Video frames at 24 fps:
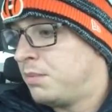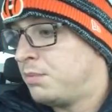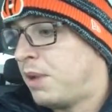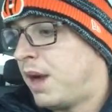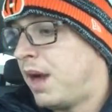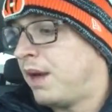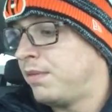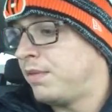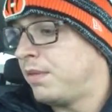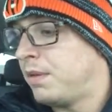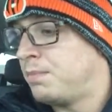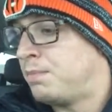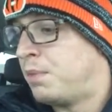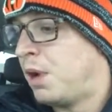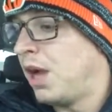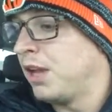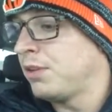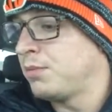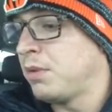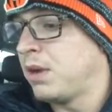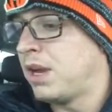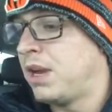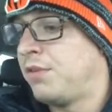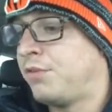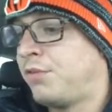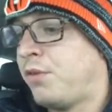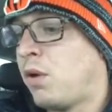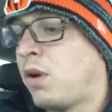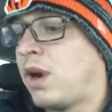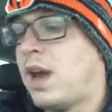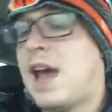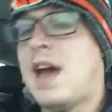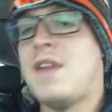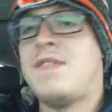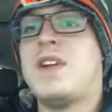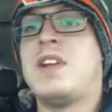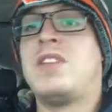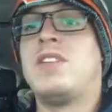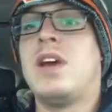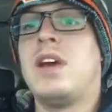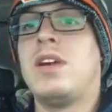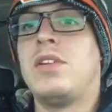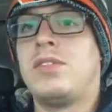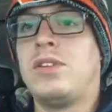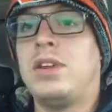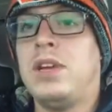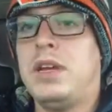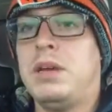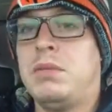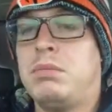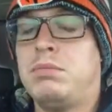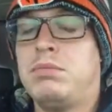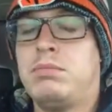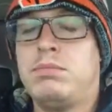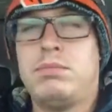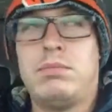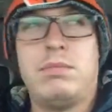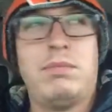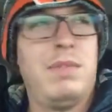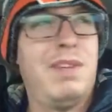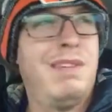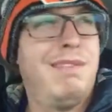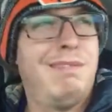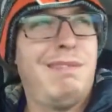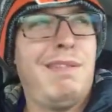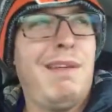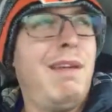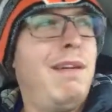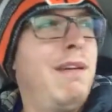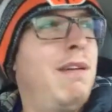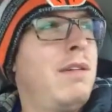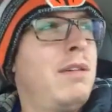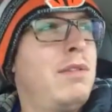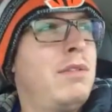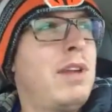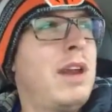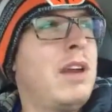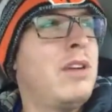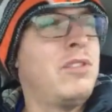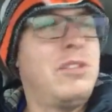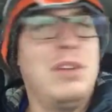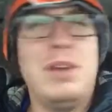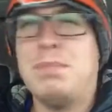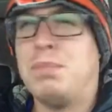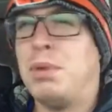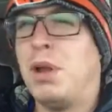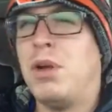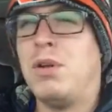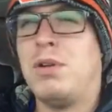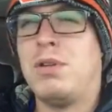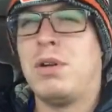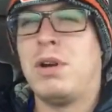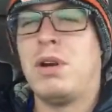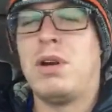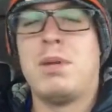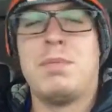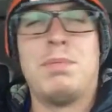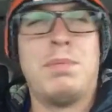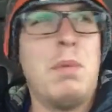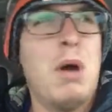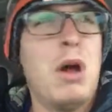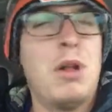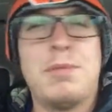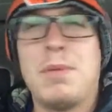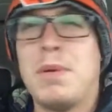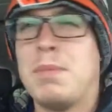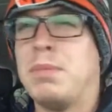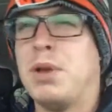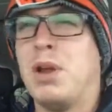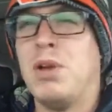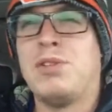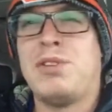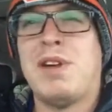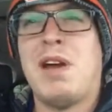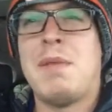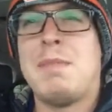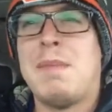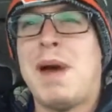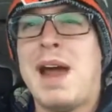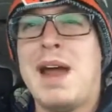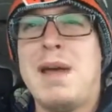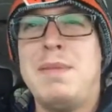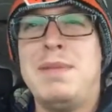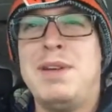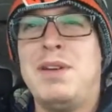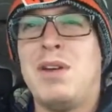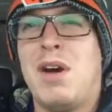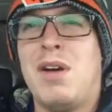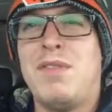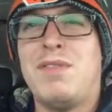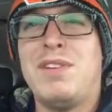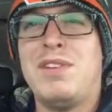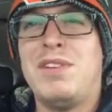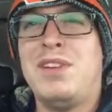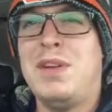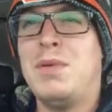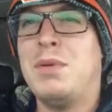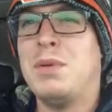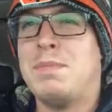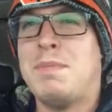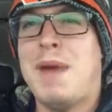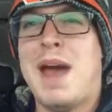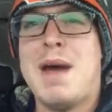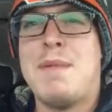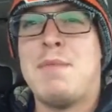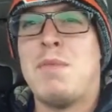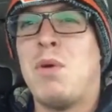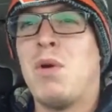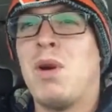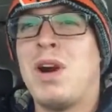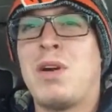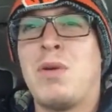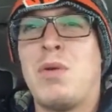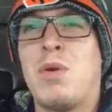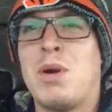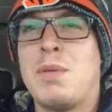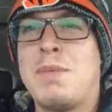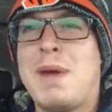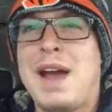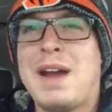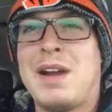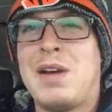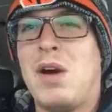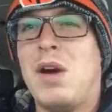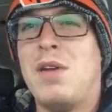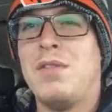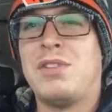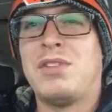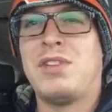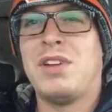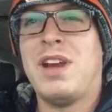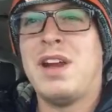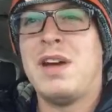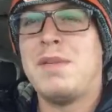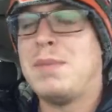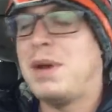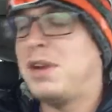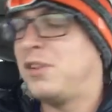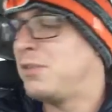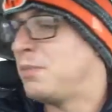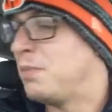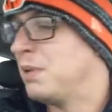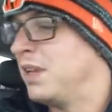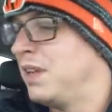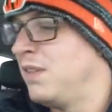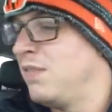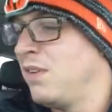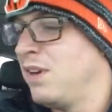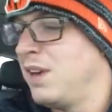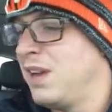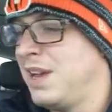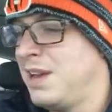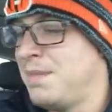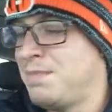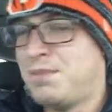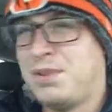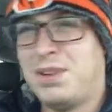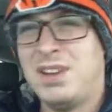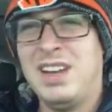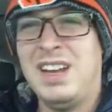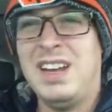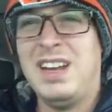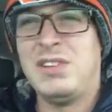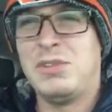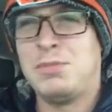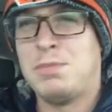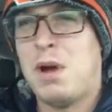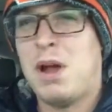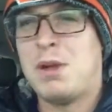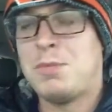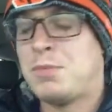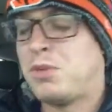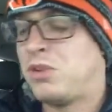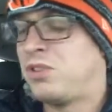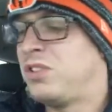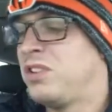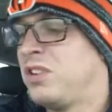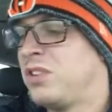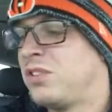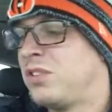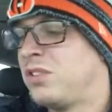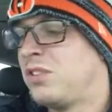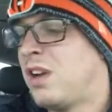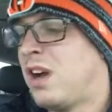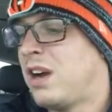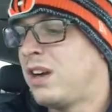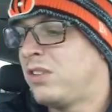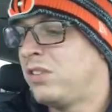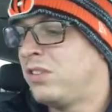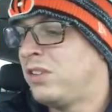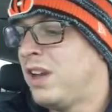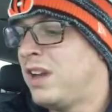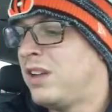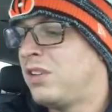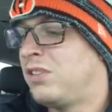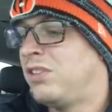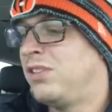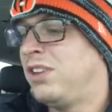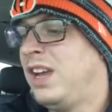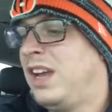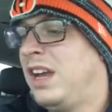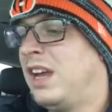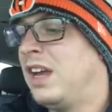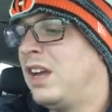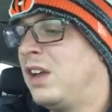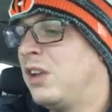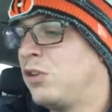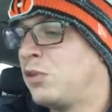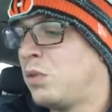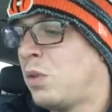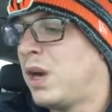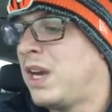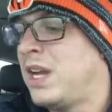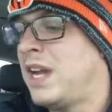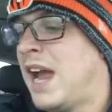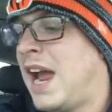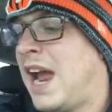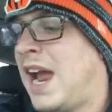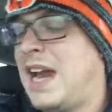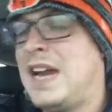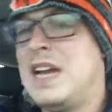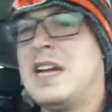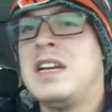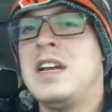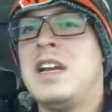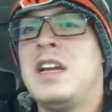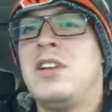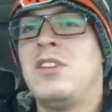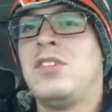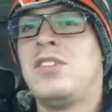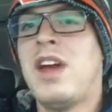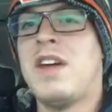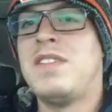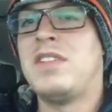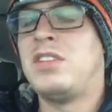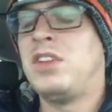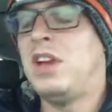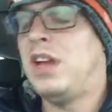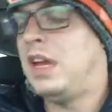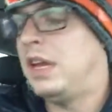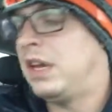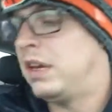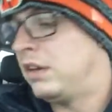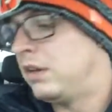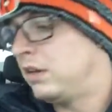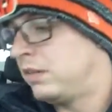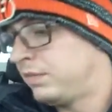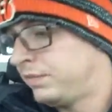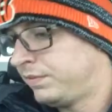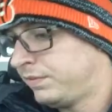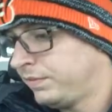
Baltimore getting 4.5 at Tennessee. Baltimore blows out a Miami Dolphin team with Matt Moore at quarterback, and all of a sudden everybody's a believer again? Please, Baltimore still sucks. Tennessee, 28-17.